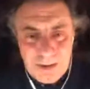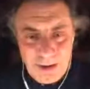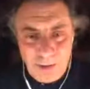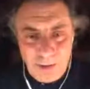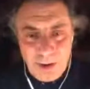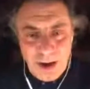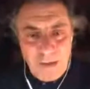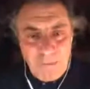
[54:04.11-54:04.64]

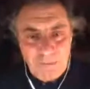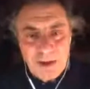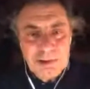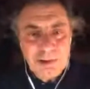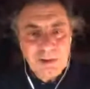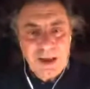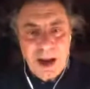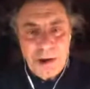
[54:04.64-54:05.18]
where I felt the
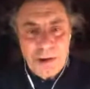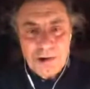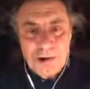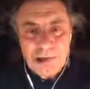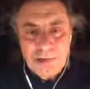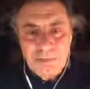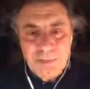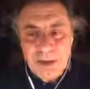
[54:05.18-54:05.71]

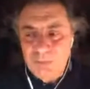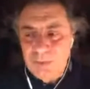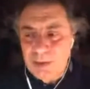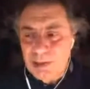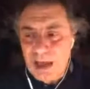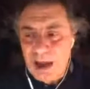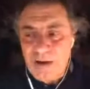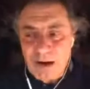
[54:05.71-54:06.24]
tensions between
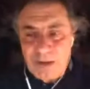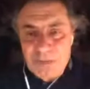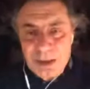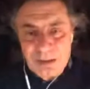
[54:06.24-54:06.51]
the Arabic